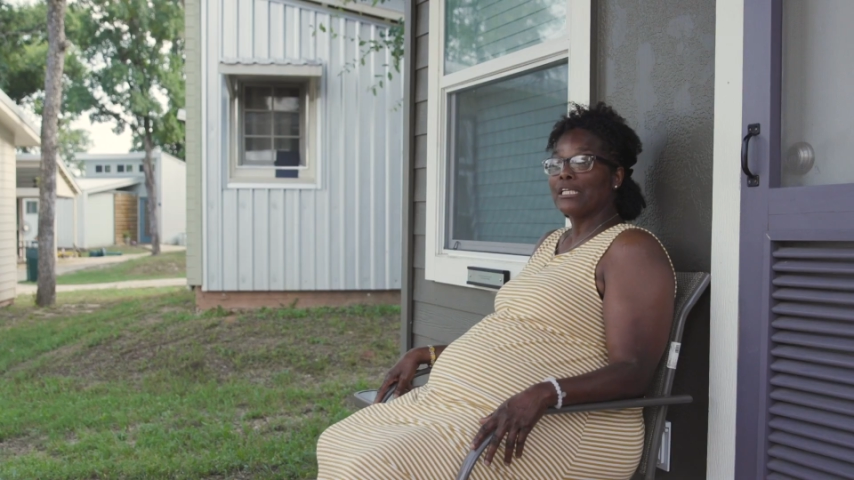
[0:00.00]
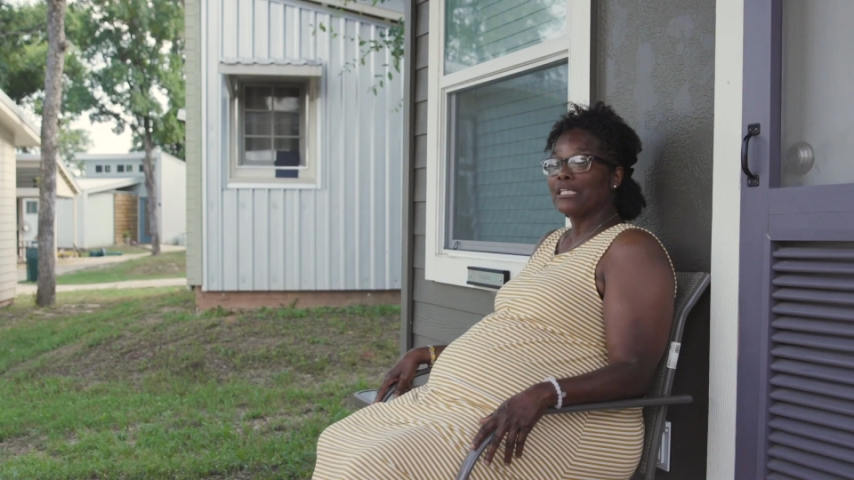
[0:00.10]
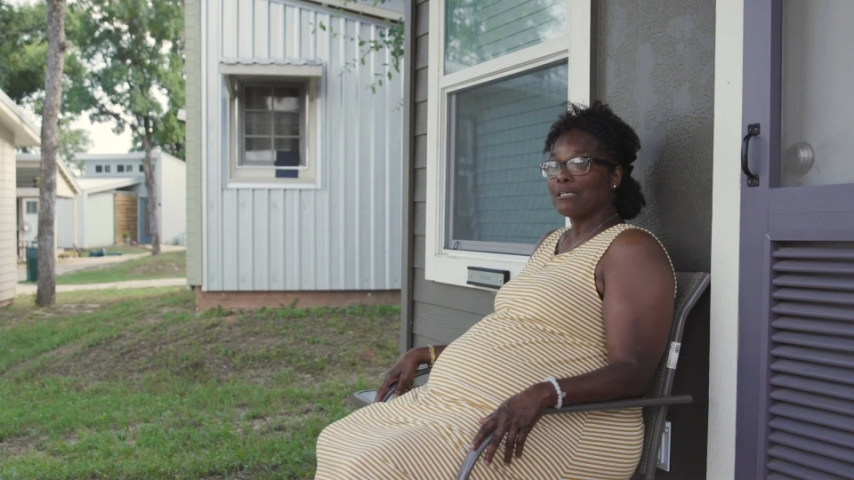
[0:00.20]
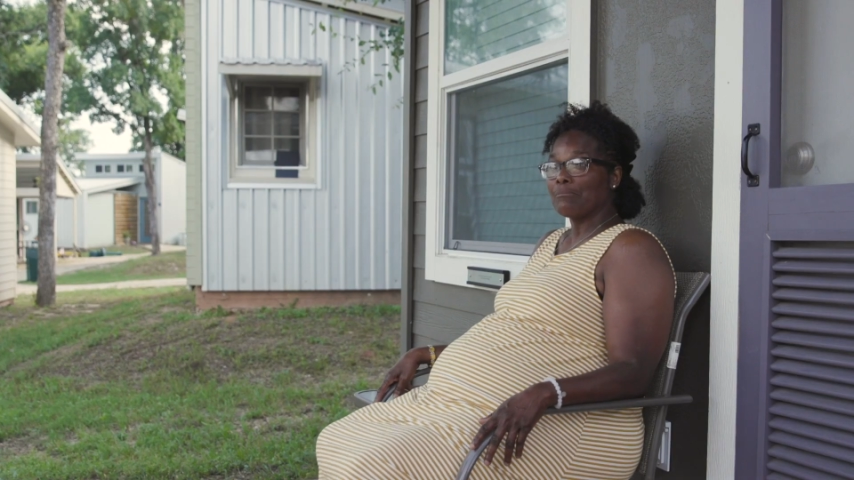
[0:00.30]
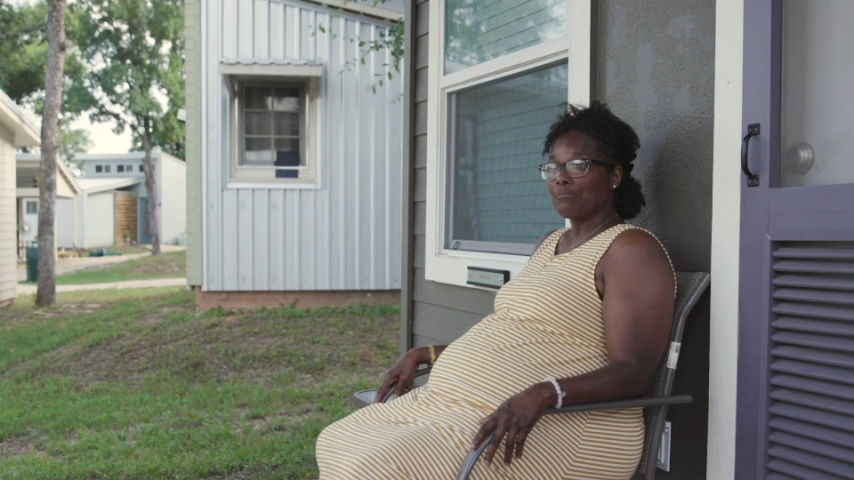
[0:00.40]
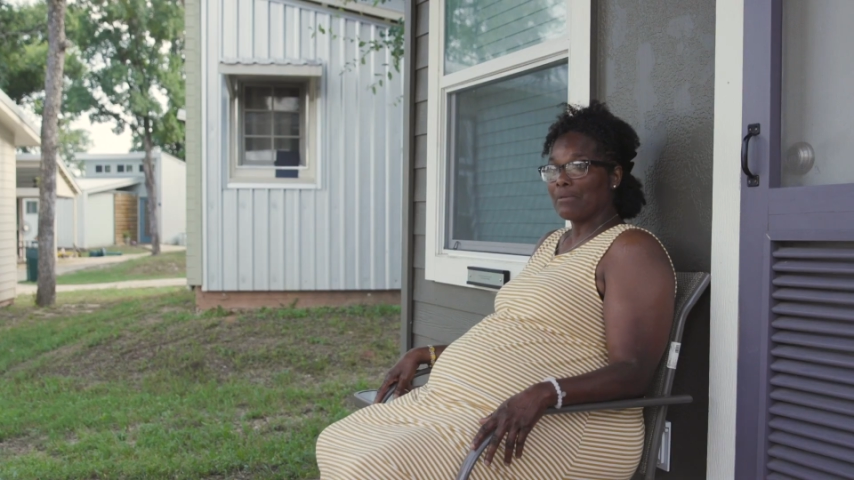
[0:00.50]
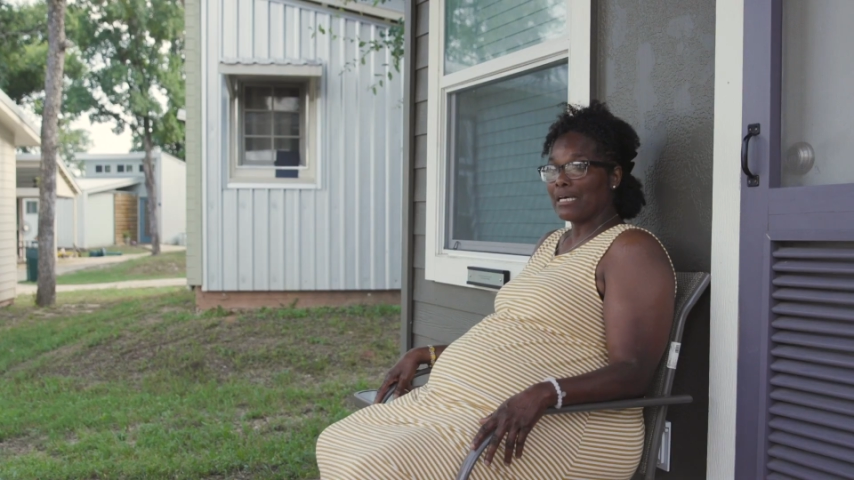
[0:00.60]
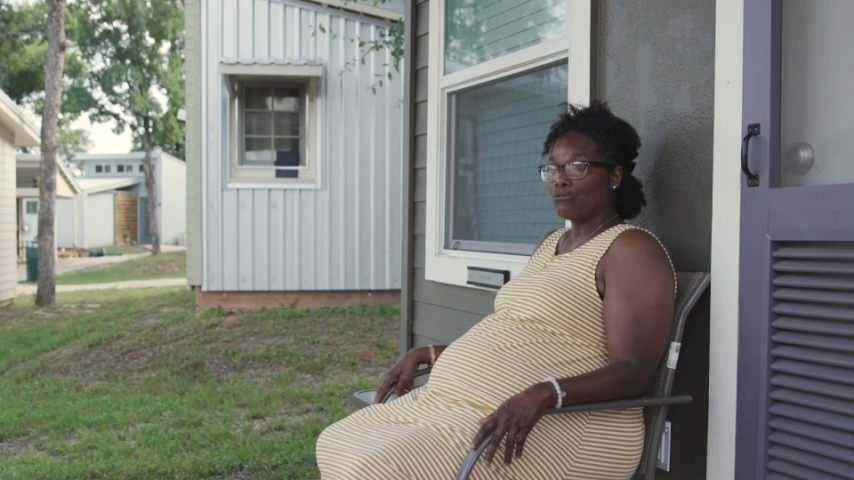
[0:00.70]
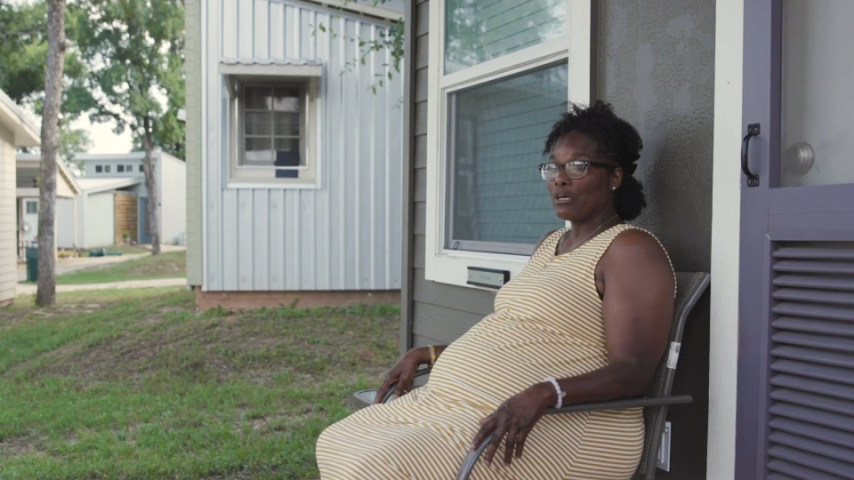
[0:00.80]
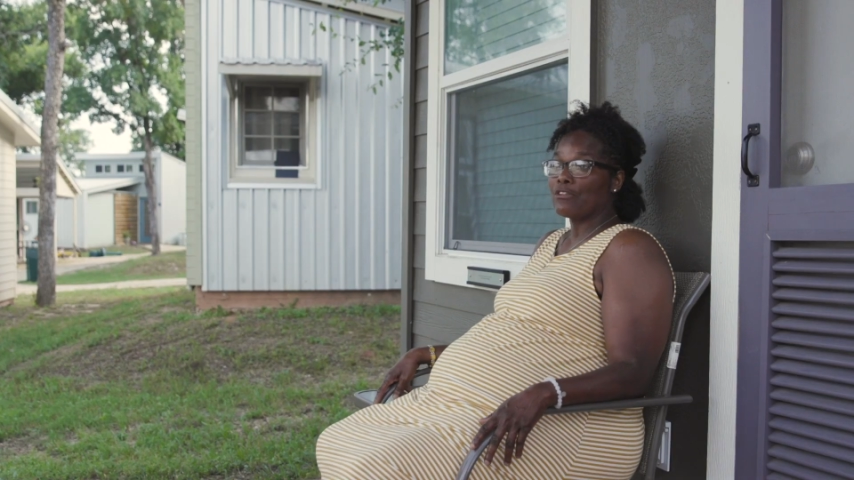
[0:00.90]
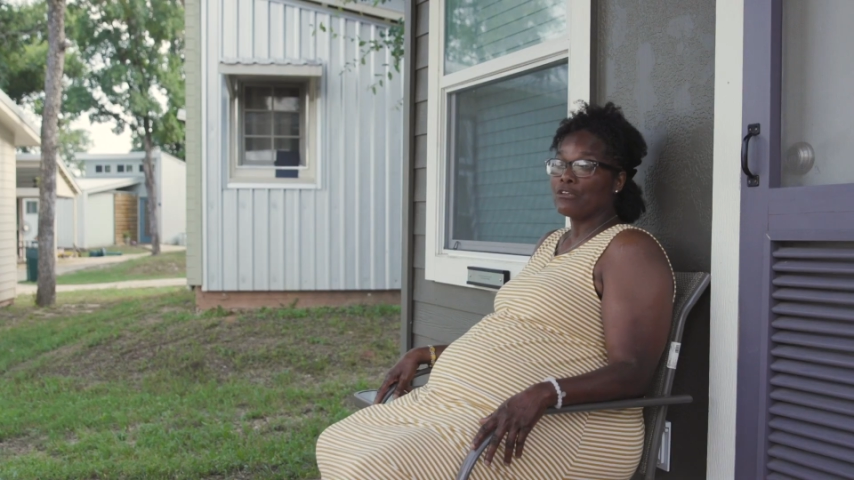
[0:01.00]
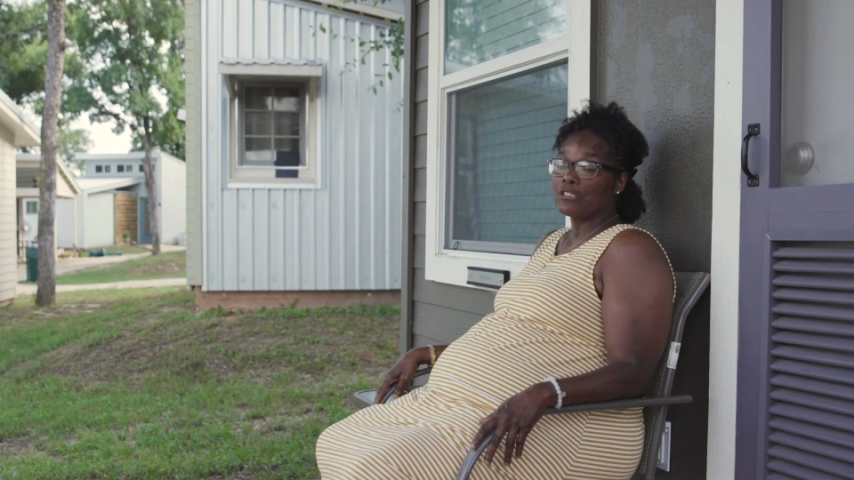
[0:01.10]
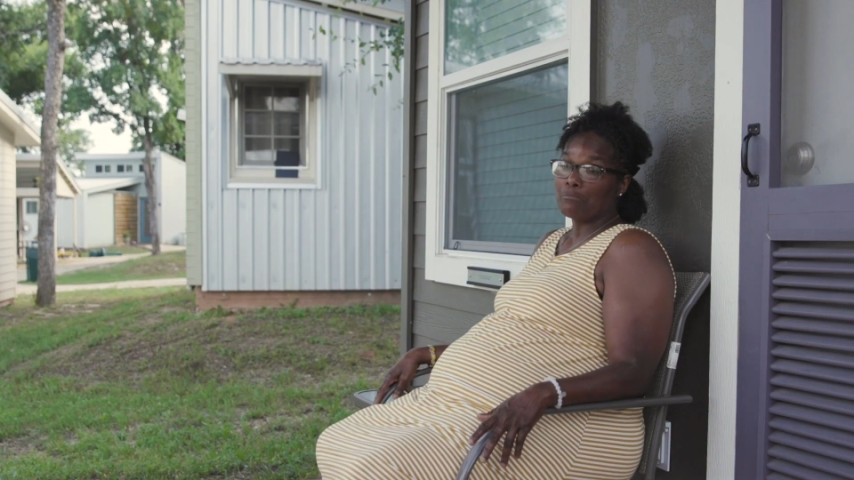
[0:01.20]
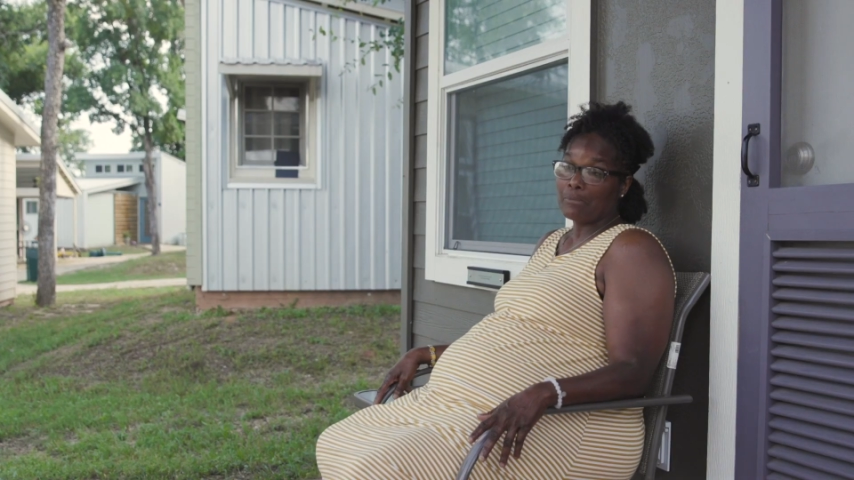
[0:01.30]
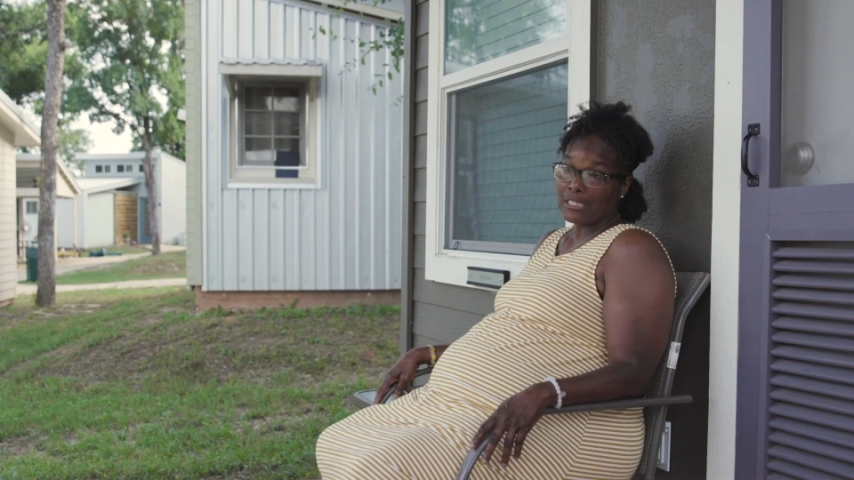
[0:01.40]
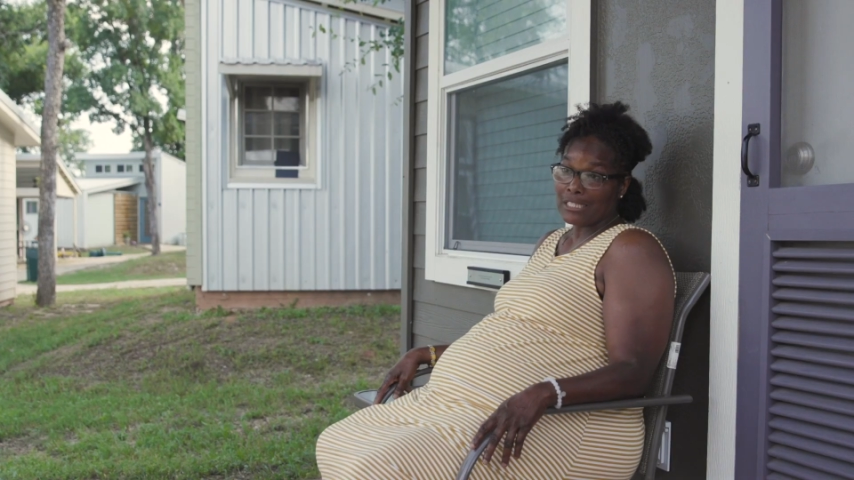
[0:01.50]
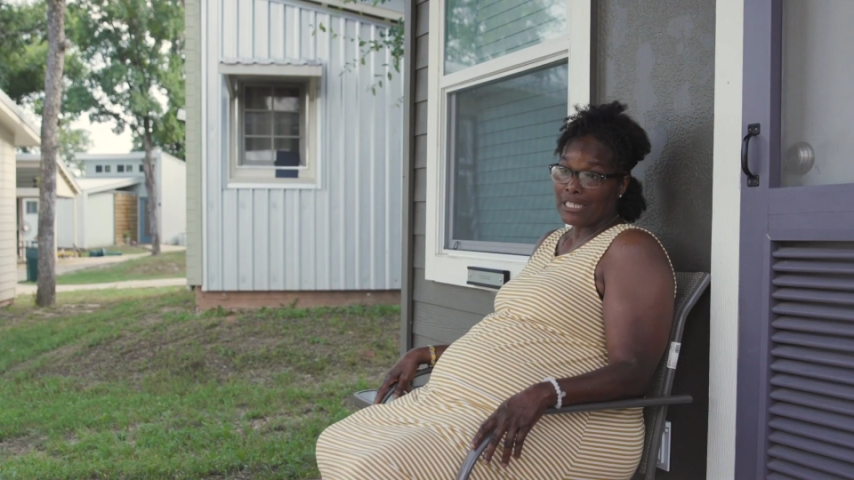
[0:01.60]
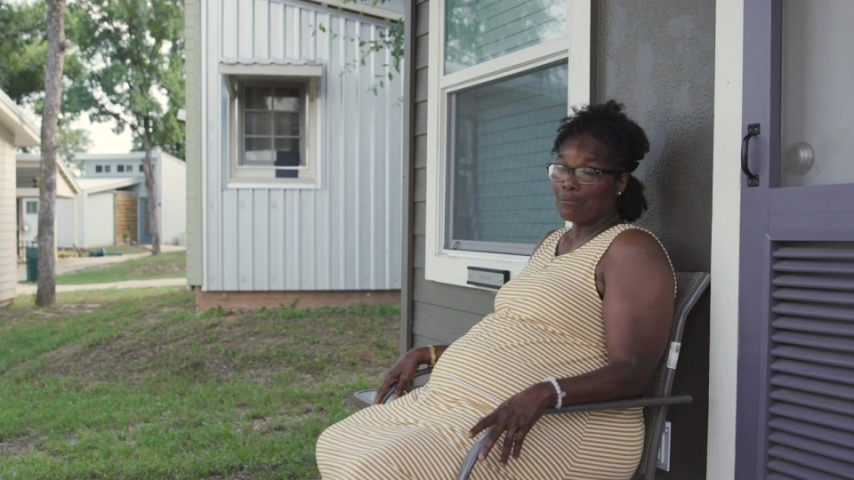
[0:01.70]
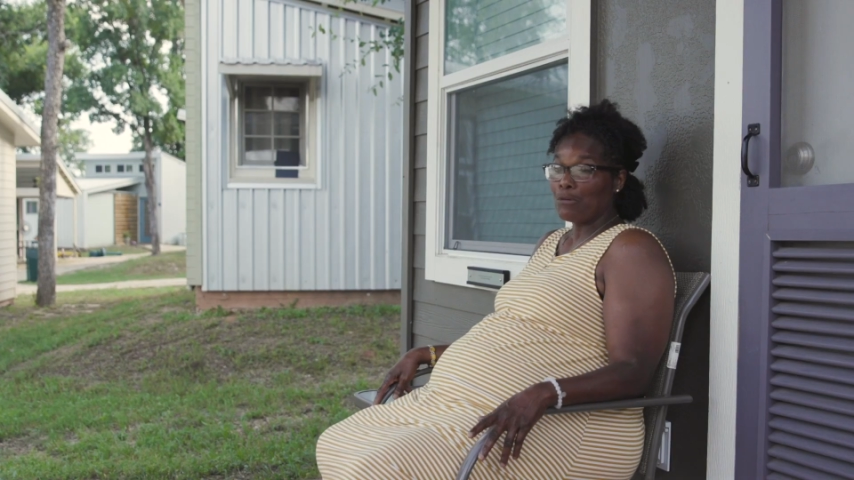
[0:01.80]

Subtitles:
need can be met, whether it's mentally,